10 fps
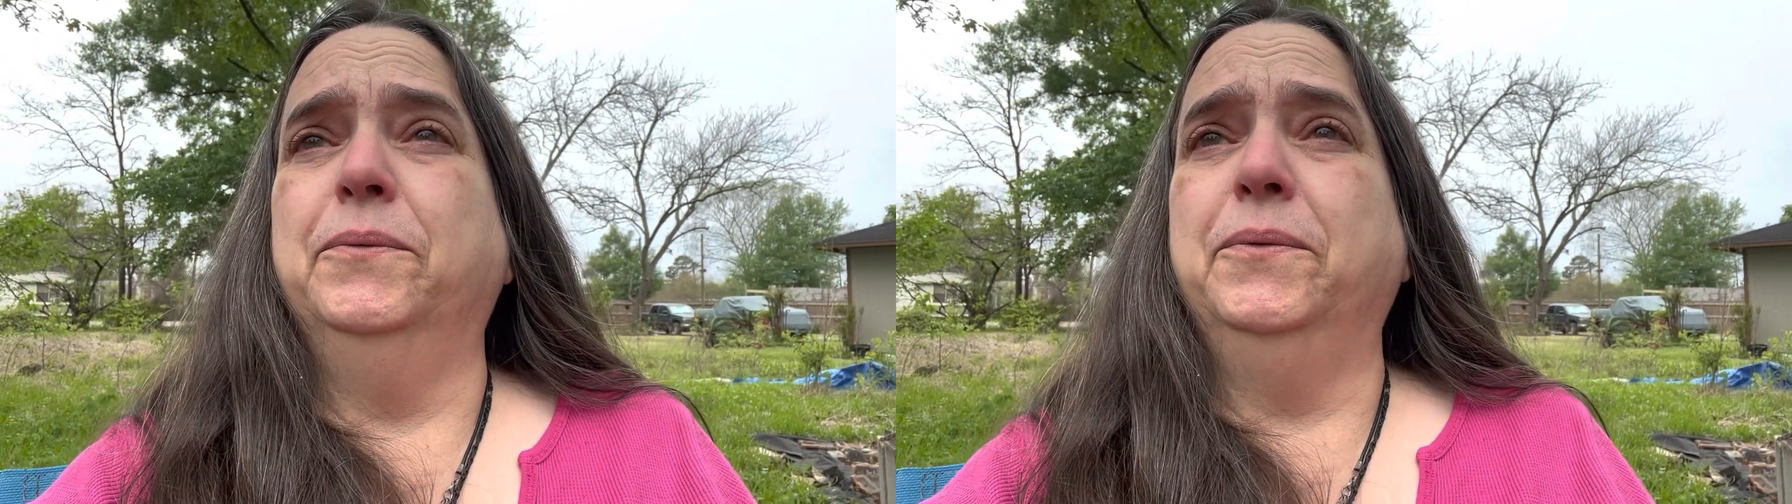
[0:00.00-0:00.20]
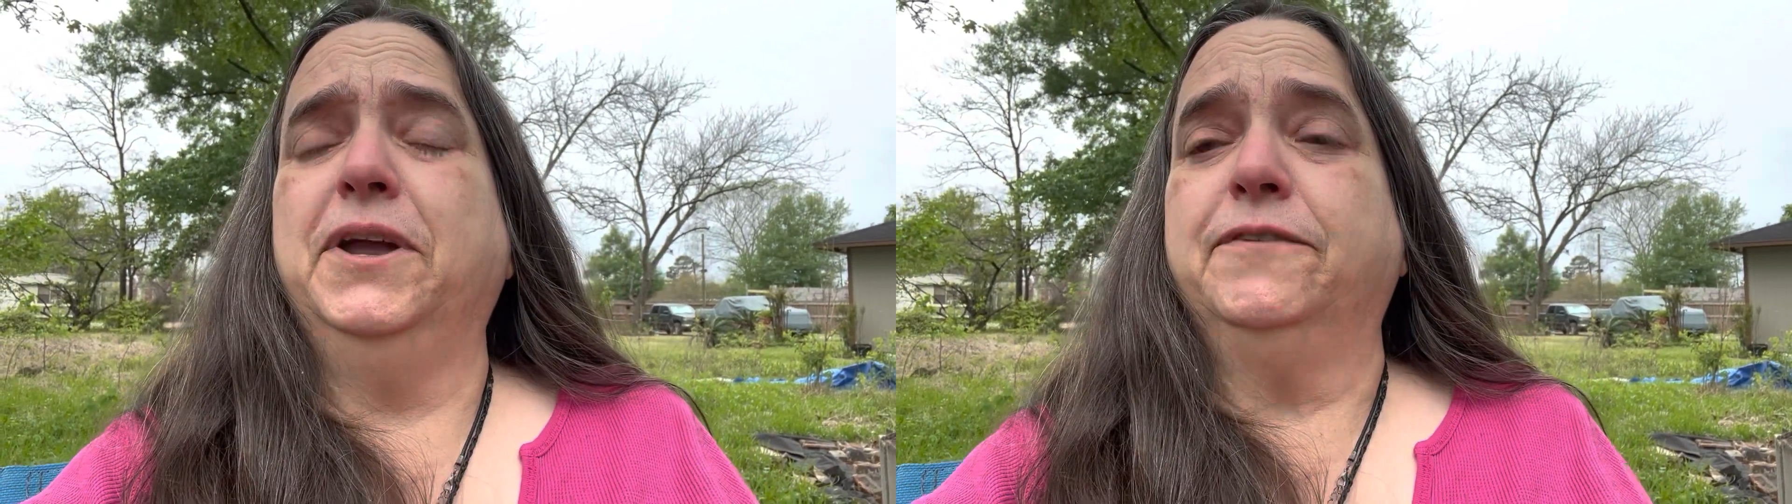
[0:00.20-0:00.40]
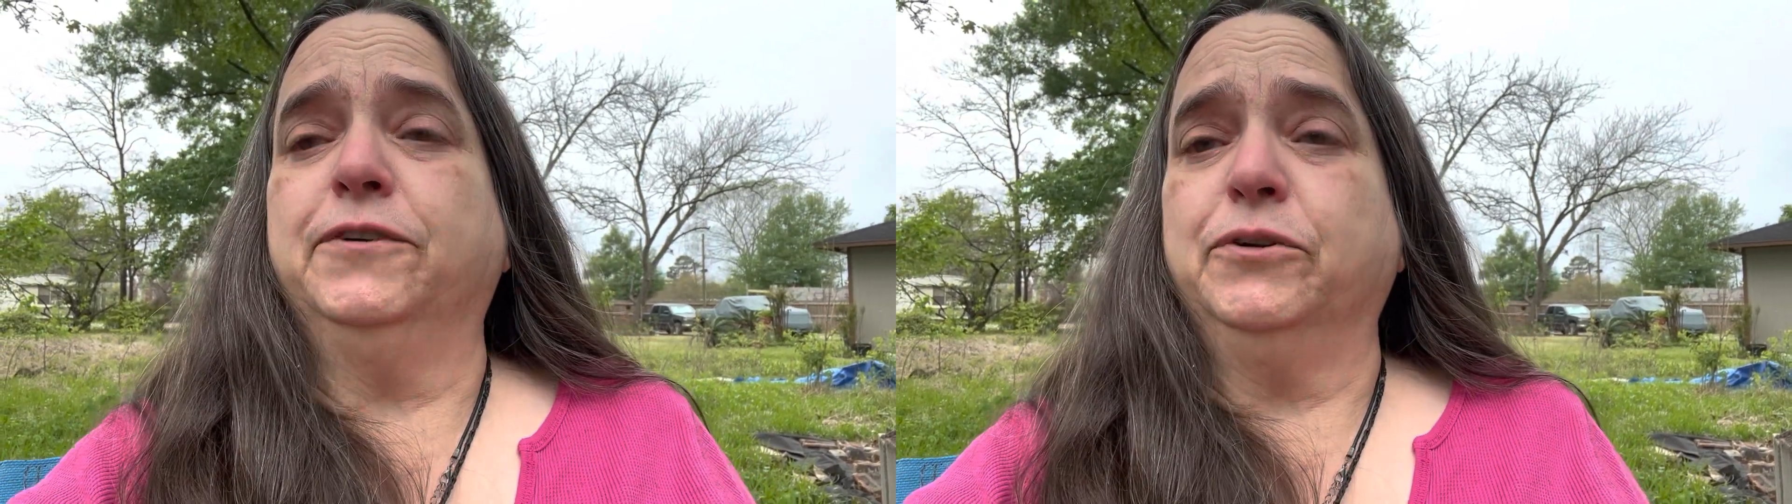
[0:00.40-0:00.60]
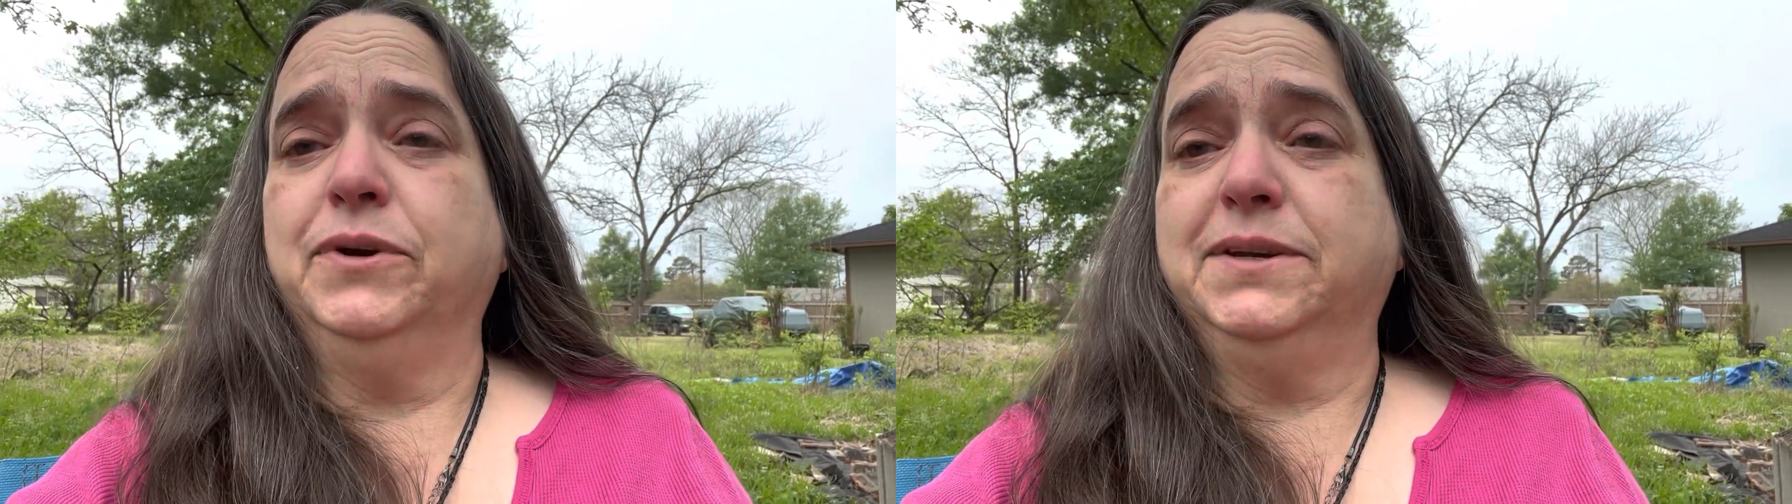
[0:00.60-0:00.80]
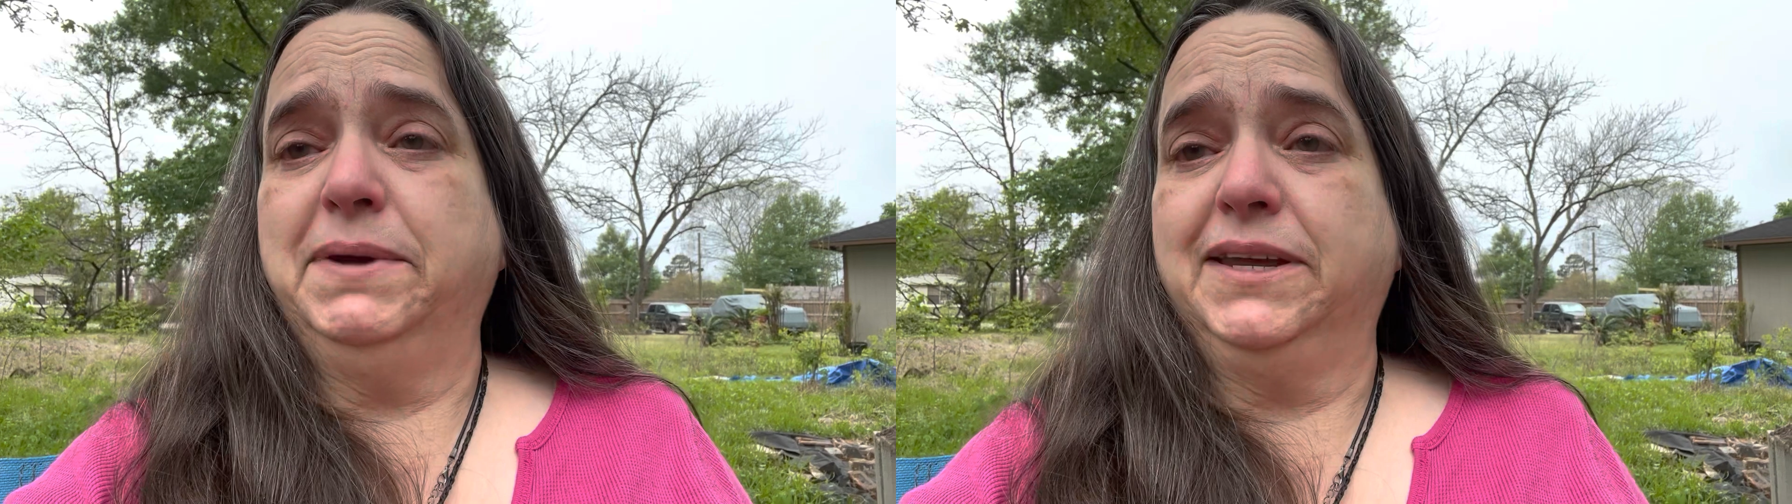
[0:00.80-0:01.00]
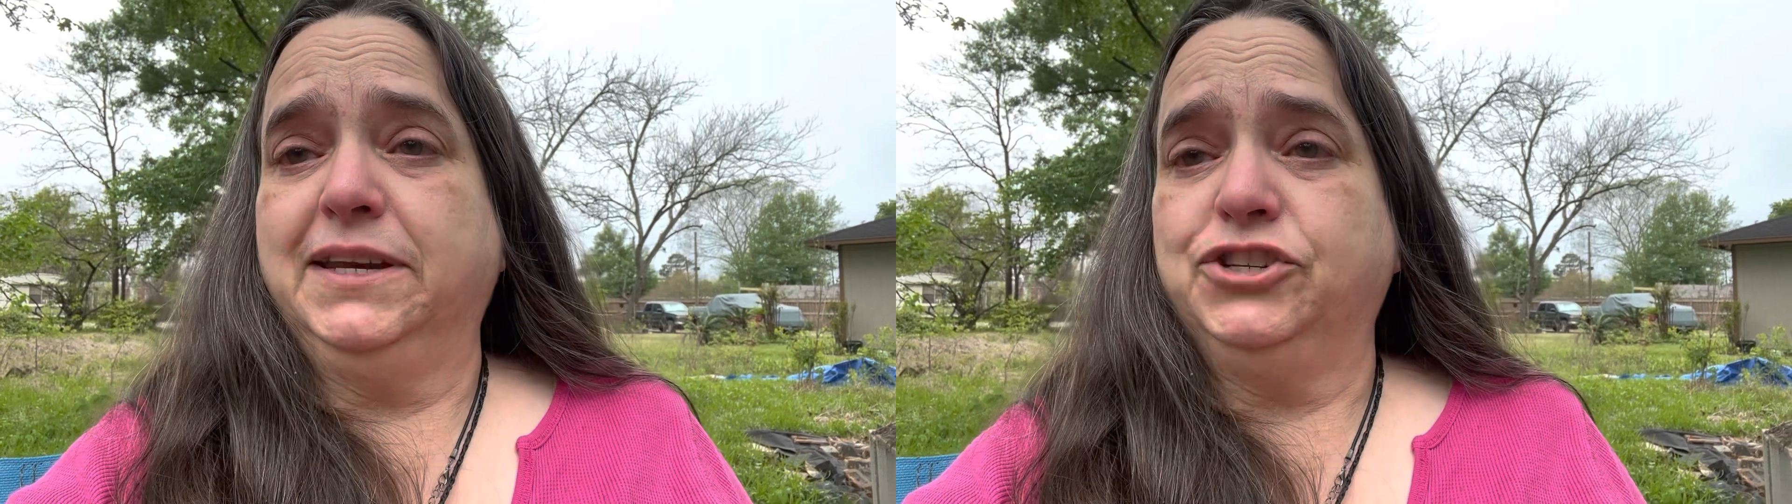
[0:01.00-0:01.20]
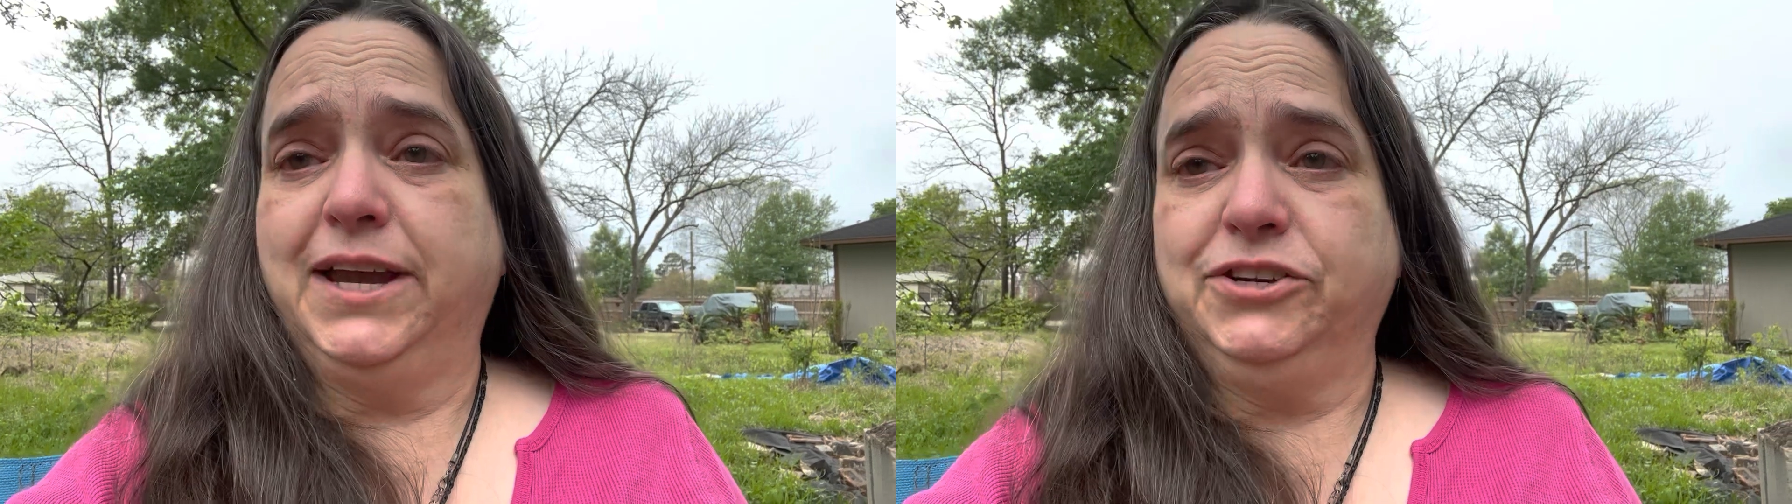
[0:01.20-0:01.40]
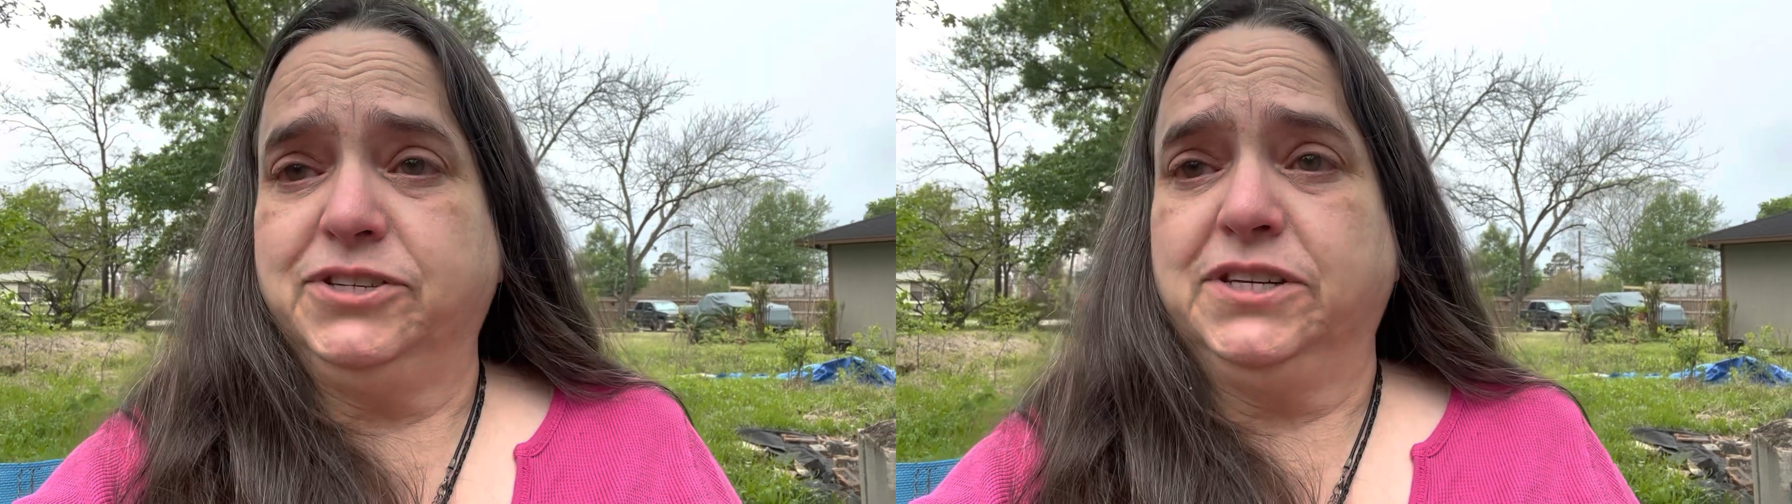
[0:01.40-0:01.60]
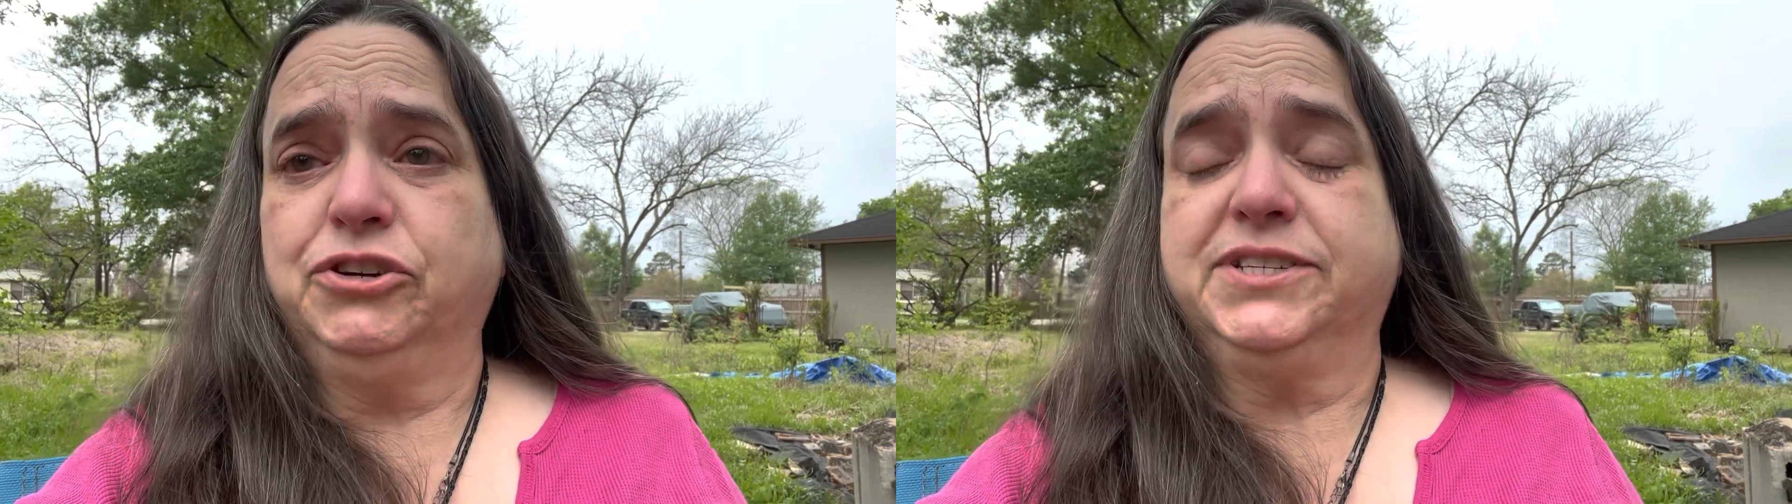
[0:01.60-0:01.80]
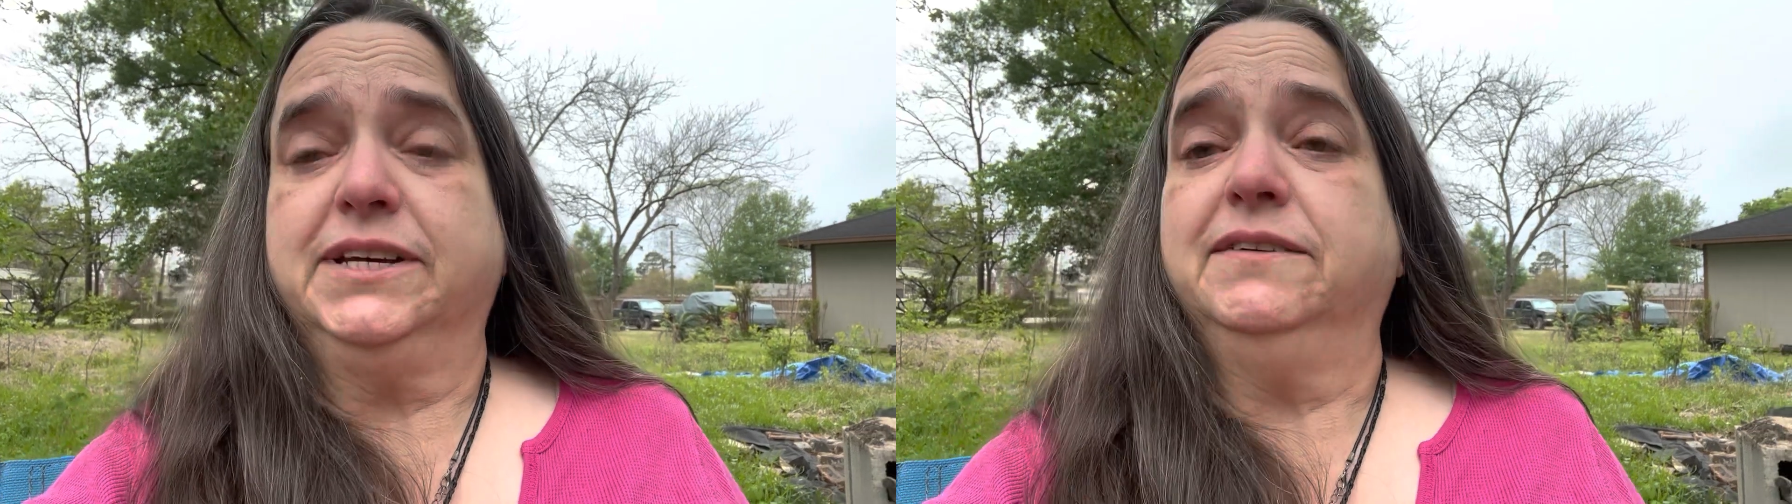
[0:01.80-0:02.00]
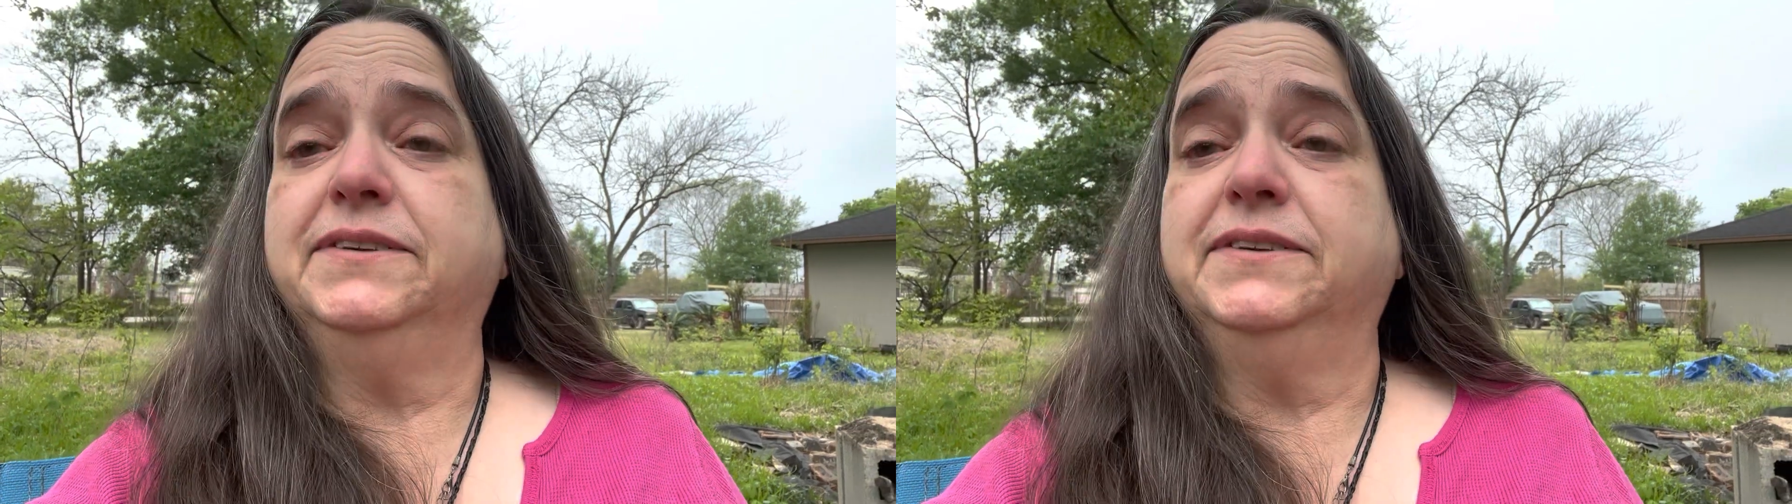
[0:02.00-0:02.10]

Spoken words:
If you're going to make any changes in yourself,